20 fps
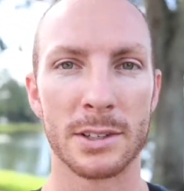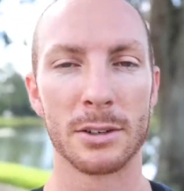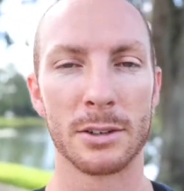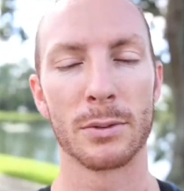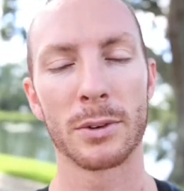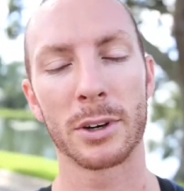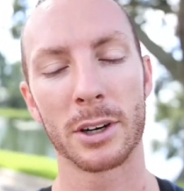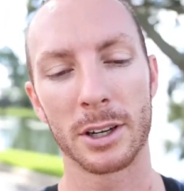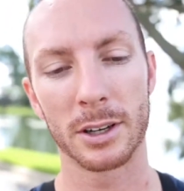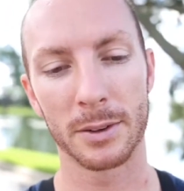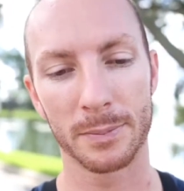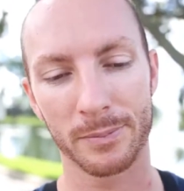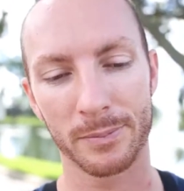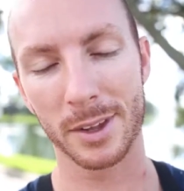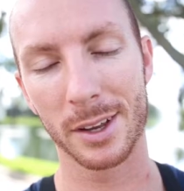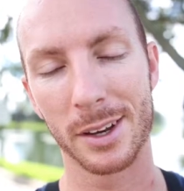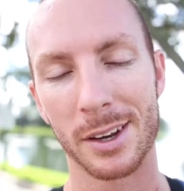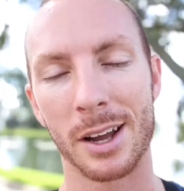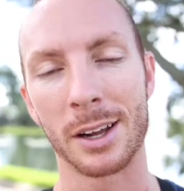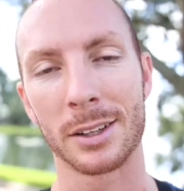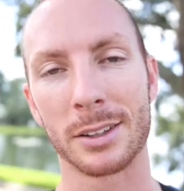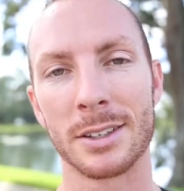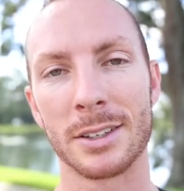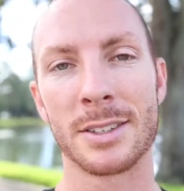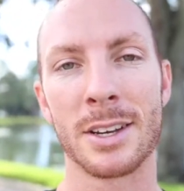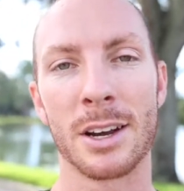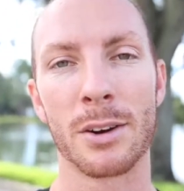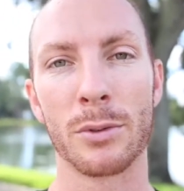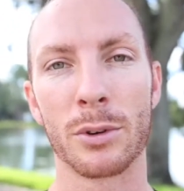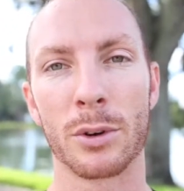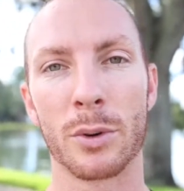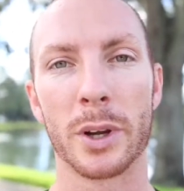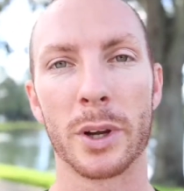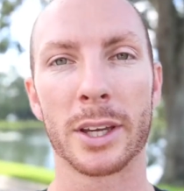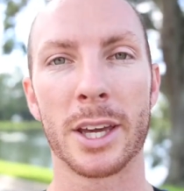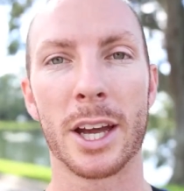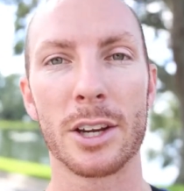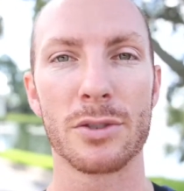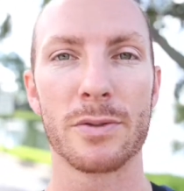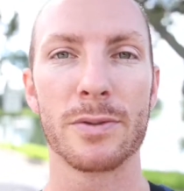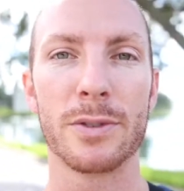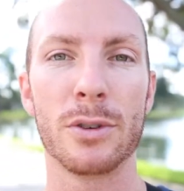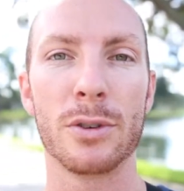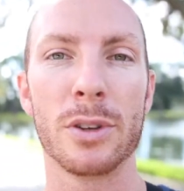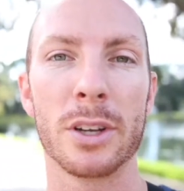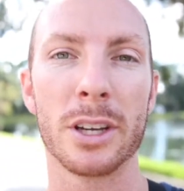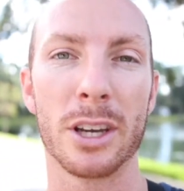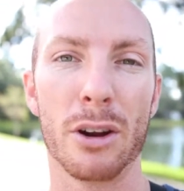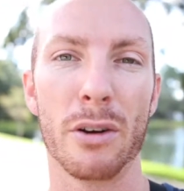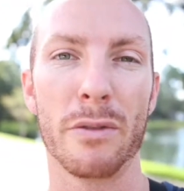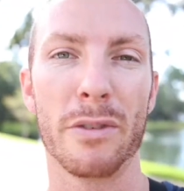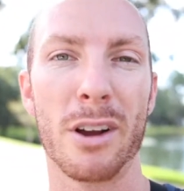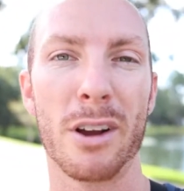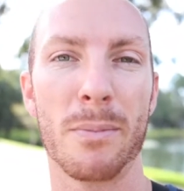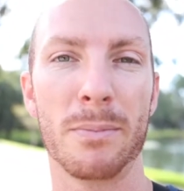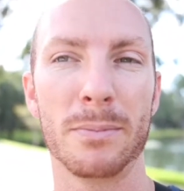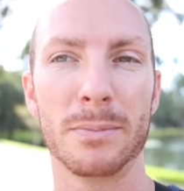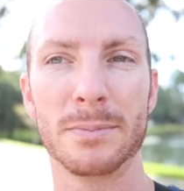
So we're gonna knock this out real quick, catch a few, and then get over there.